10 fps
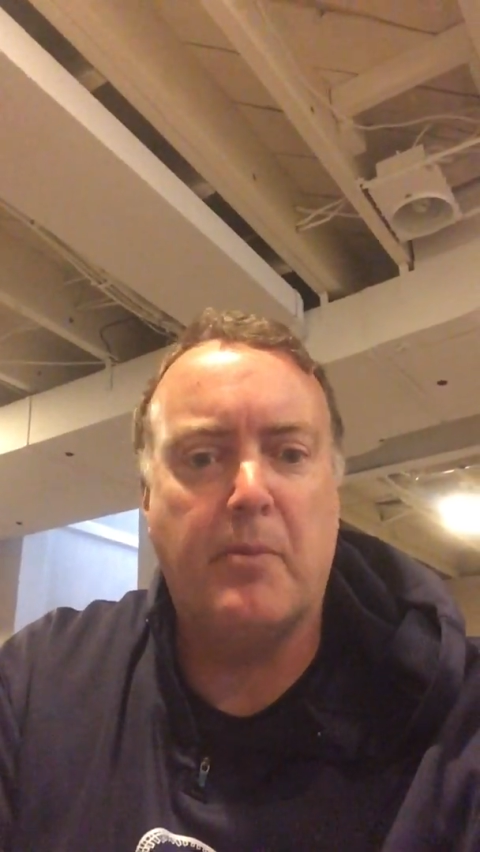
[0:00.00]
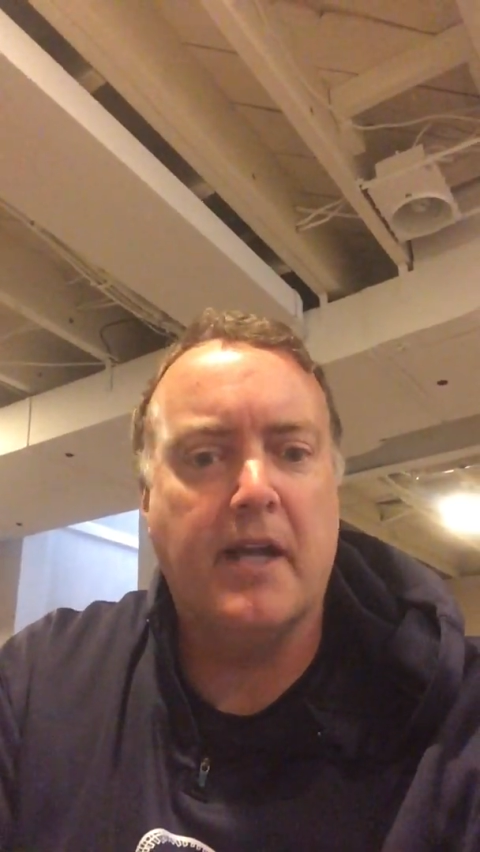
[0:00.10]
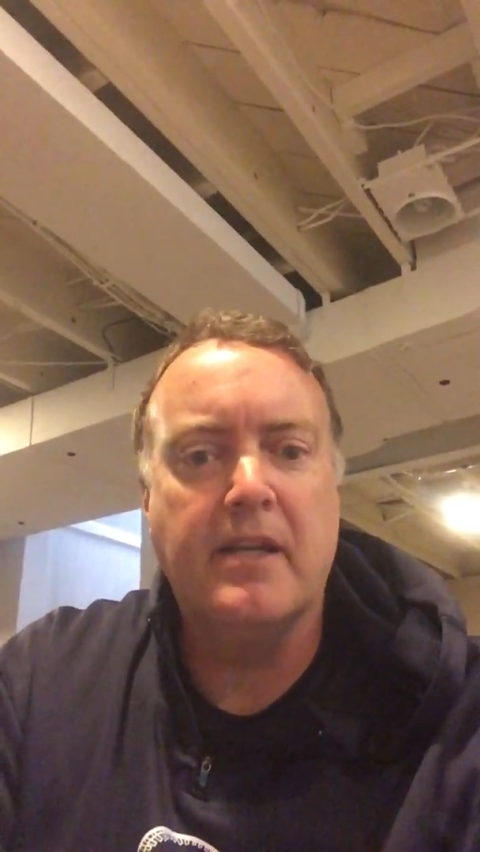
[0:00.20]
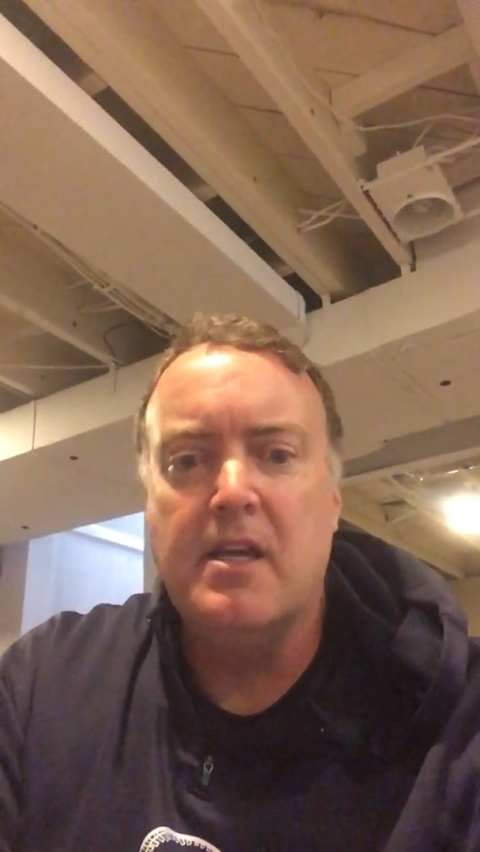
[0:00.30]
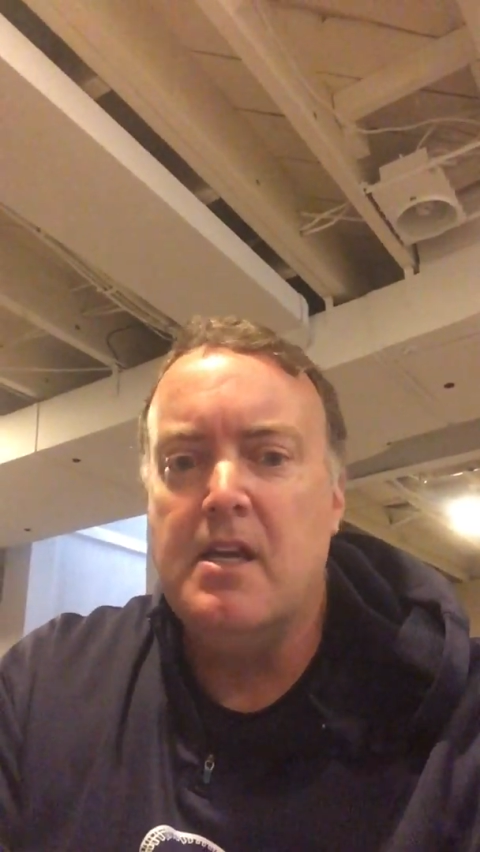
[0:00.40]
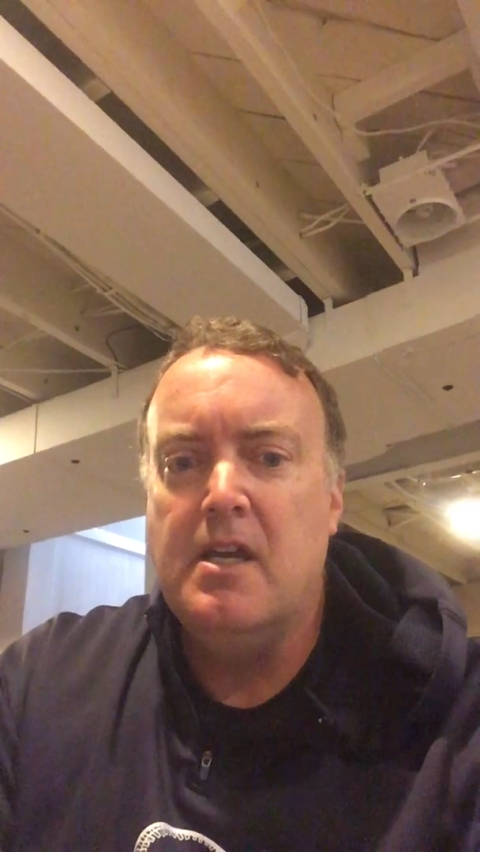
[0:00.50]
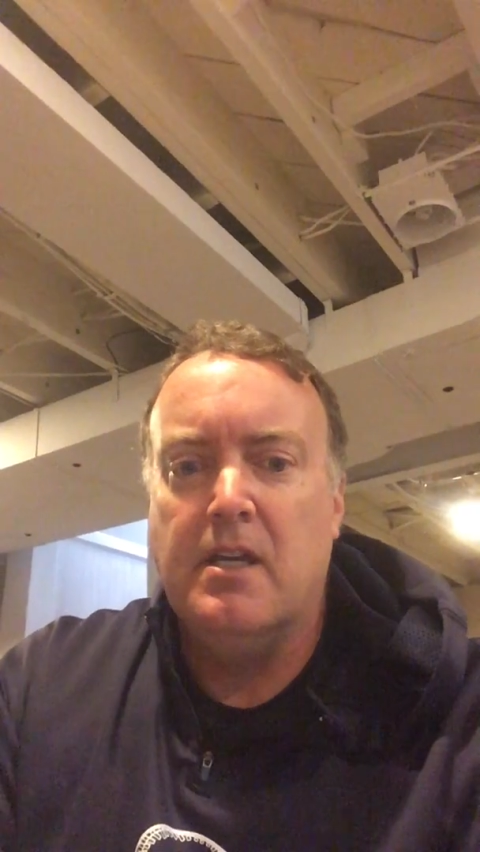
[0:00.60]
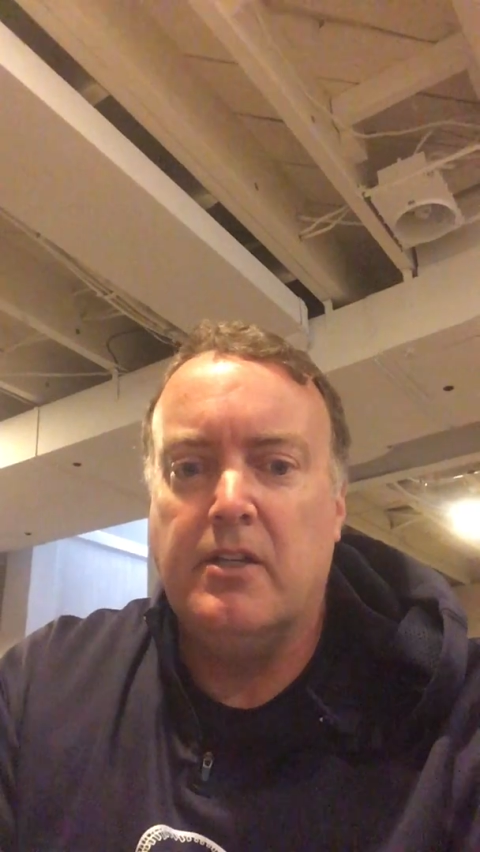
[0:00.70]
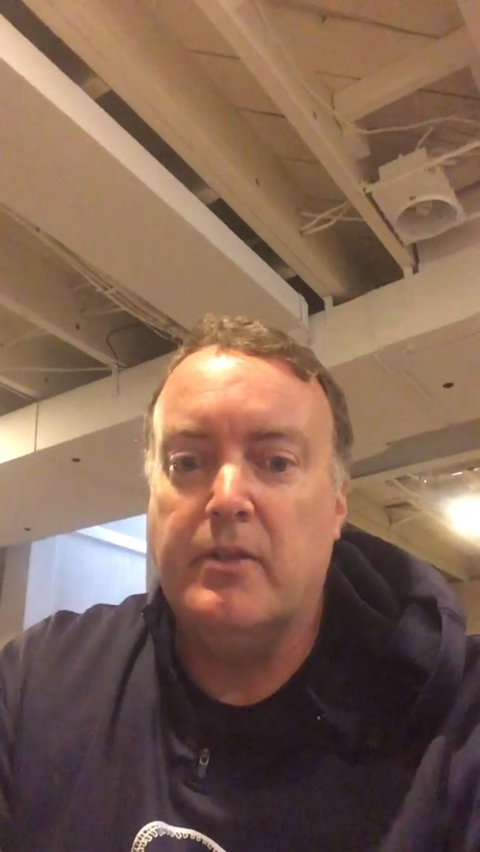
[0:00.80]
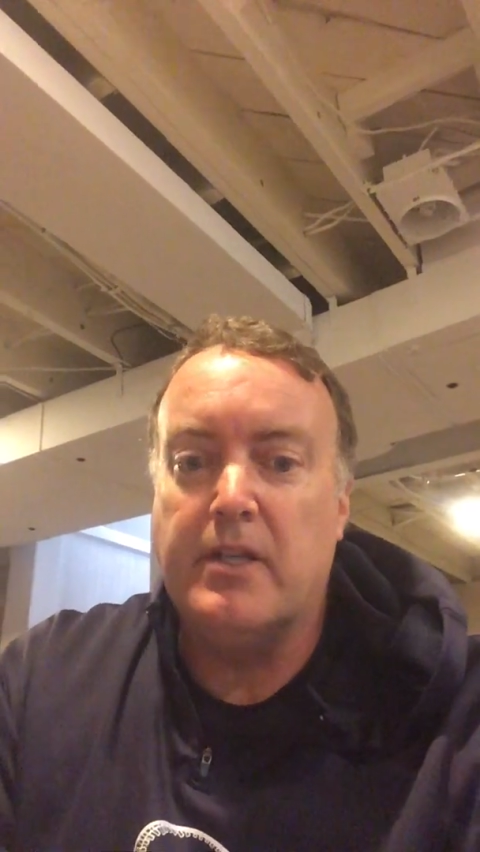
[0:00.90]
But
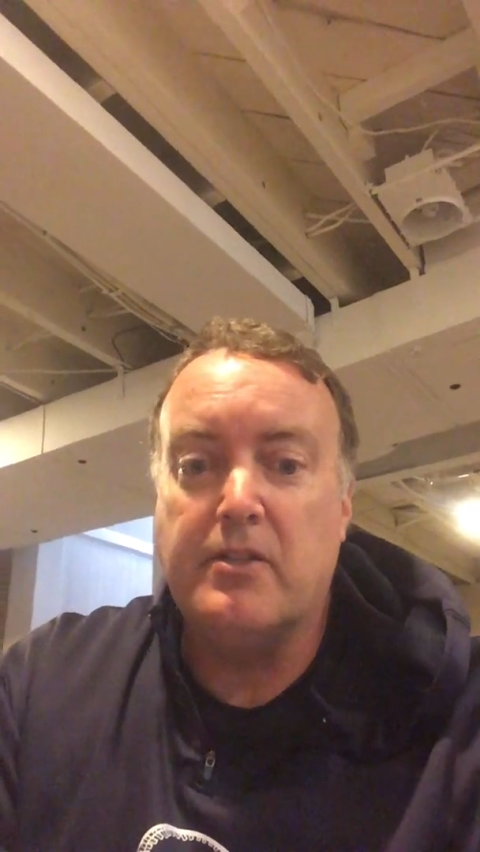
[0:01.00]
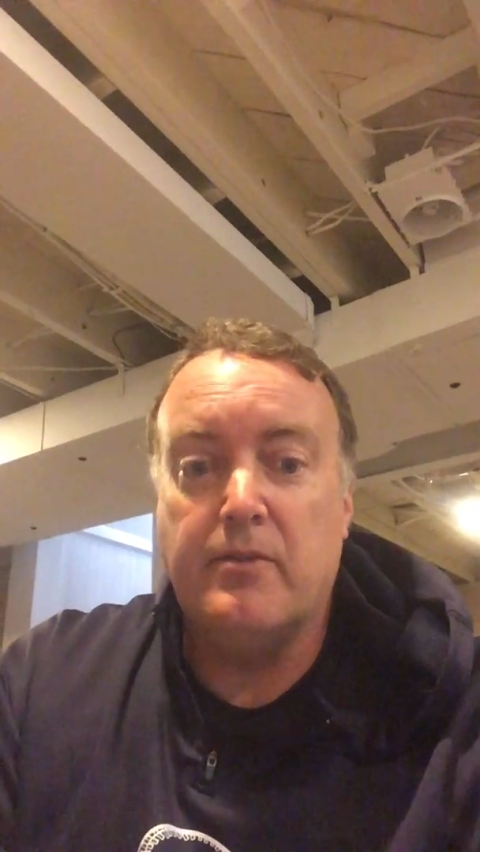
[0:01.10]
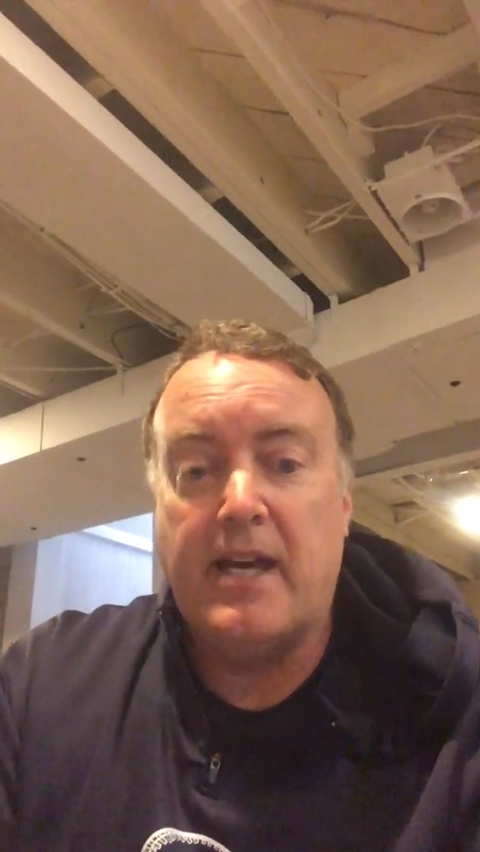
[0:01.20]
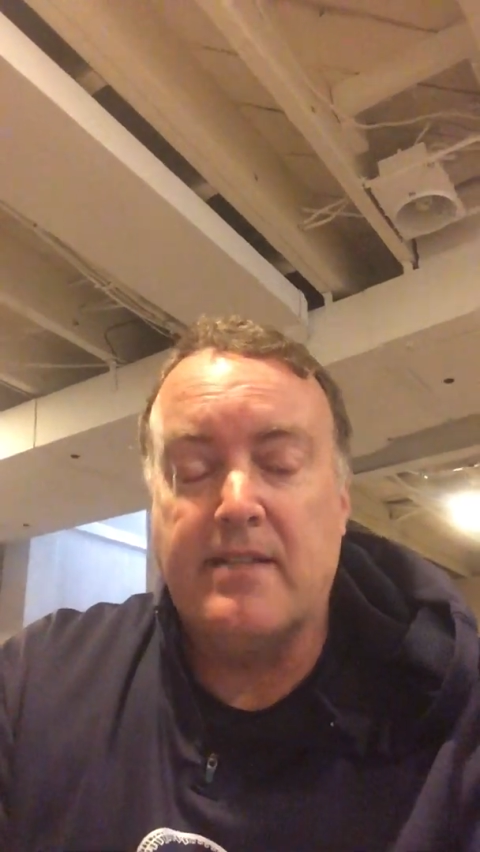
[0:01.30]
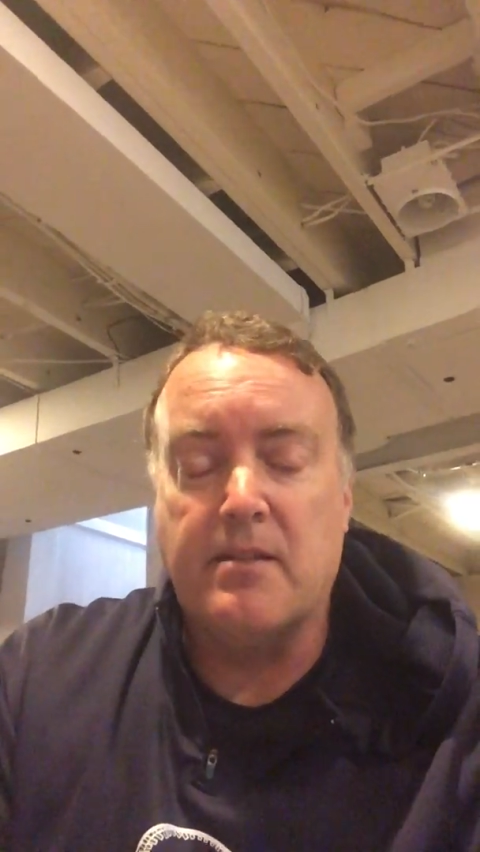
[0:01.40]
you can do that